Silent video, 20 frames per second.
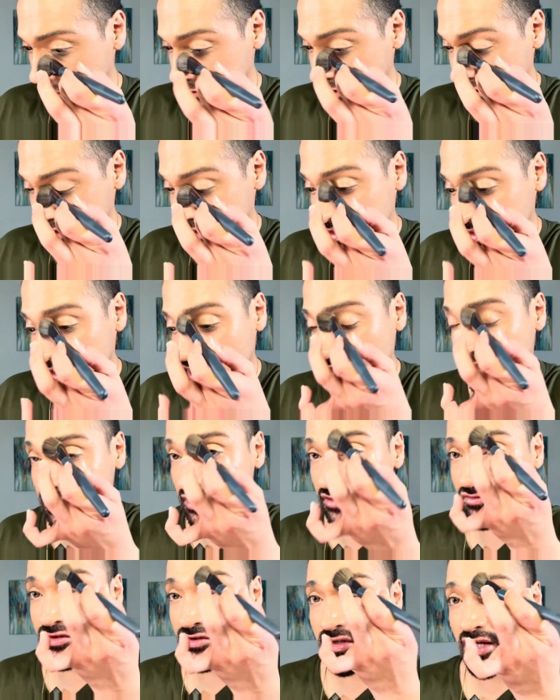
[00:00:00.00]
just to kind of
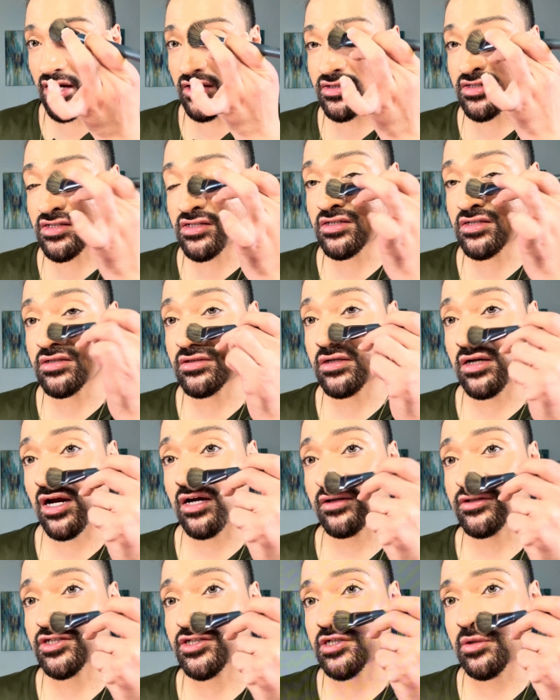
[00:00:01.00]
give you that
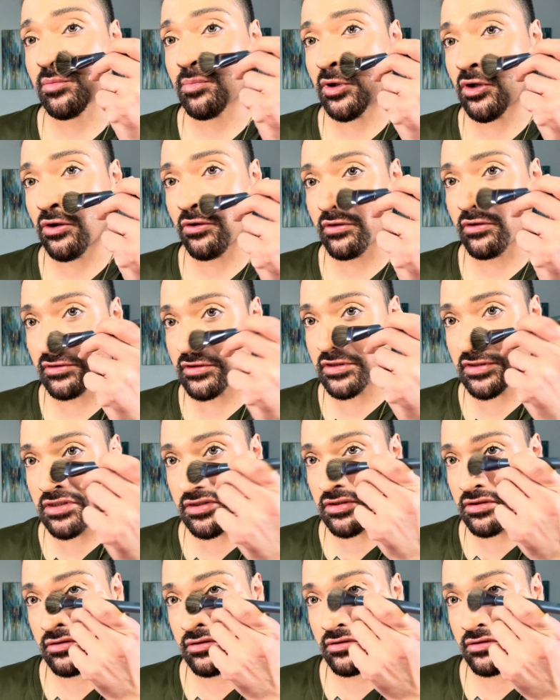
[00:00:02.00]
snatched appearance.